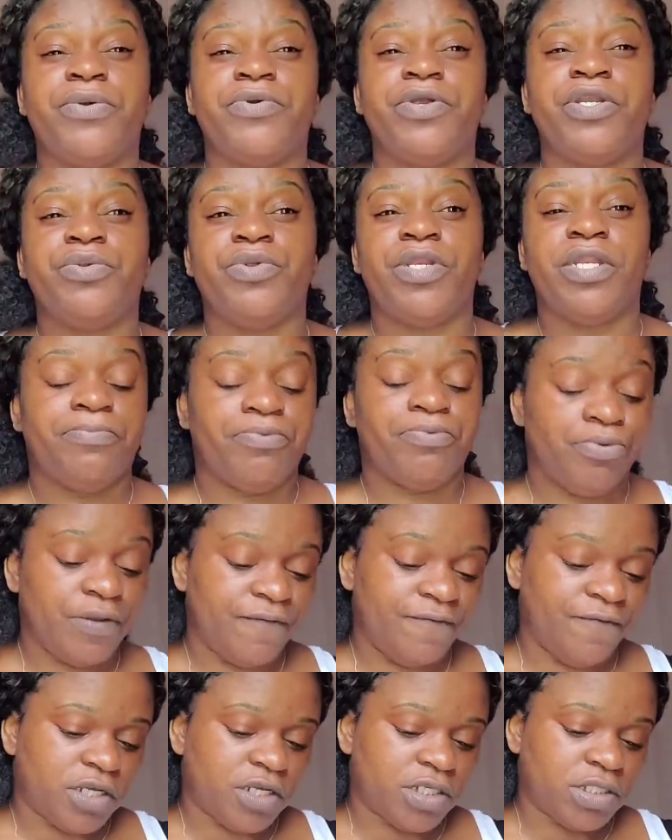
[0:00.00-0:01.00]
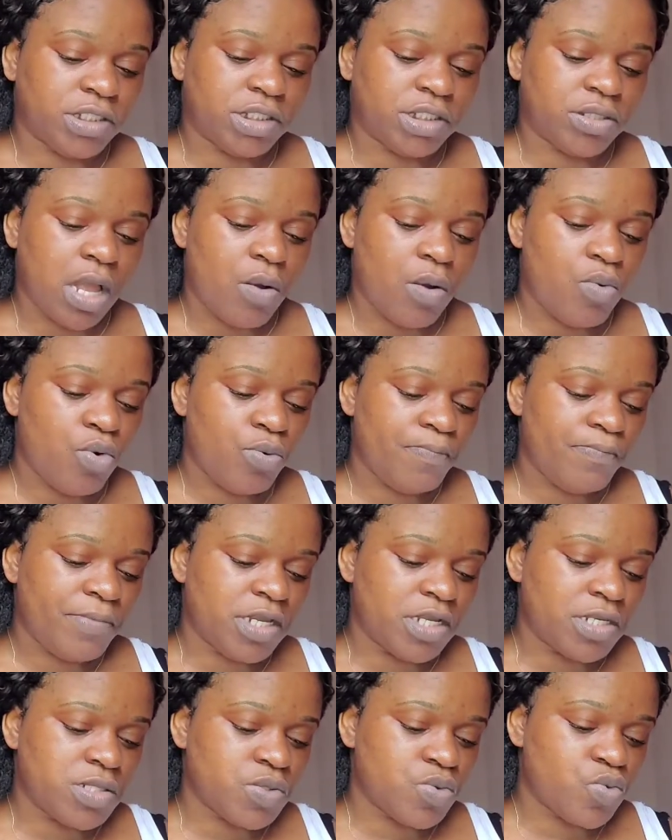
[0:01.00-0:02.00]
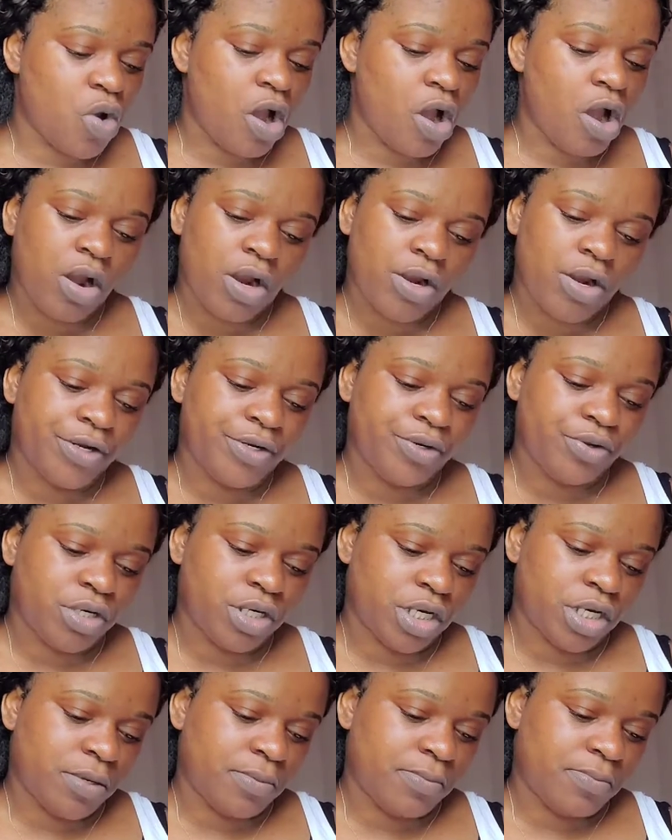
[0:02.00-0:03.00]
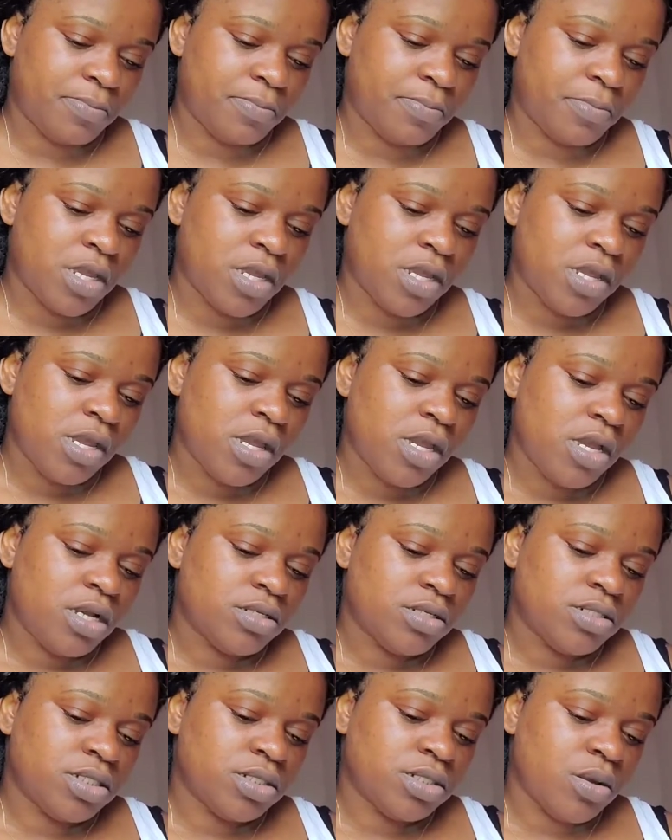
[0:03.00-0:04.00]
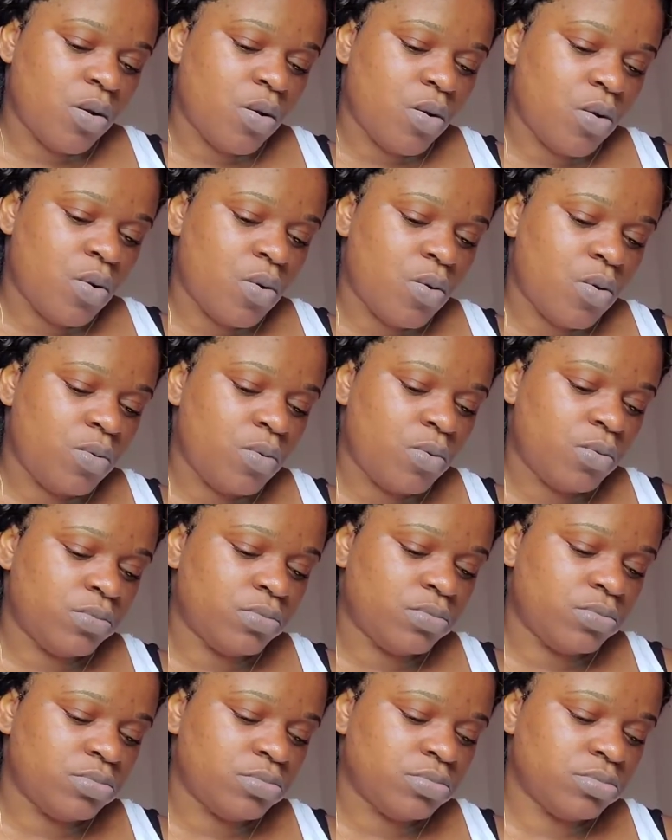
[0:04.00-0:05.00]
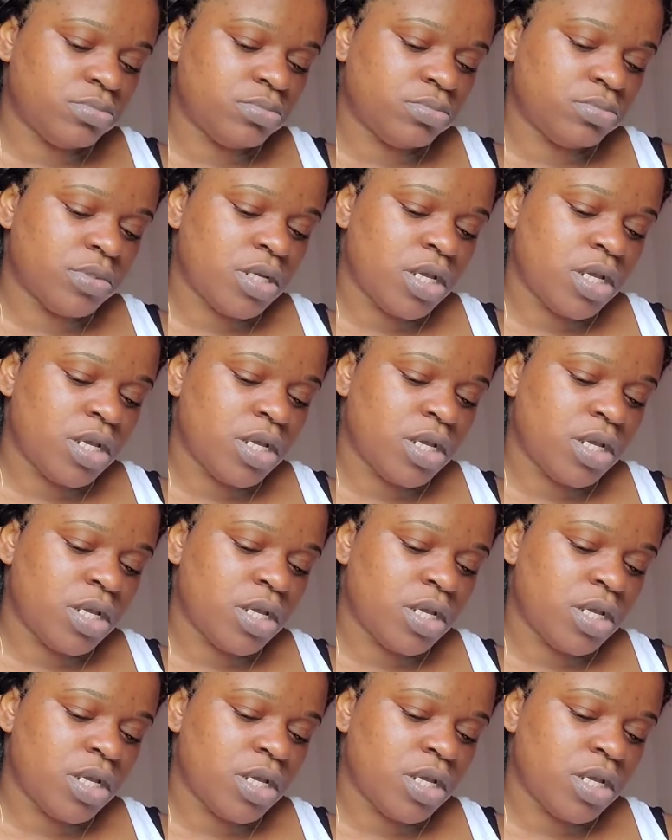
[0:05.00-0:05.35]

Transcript: But I know that they were doing it previously, so I won't be too hard on them. So,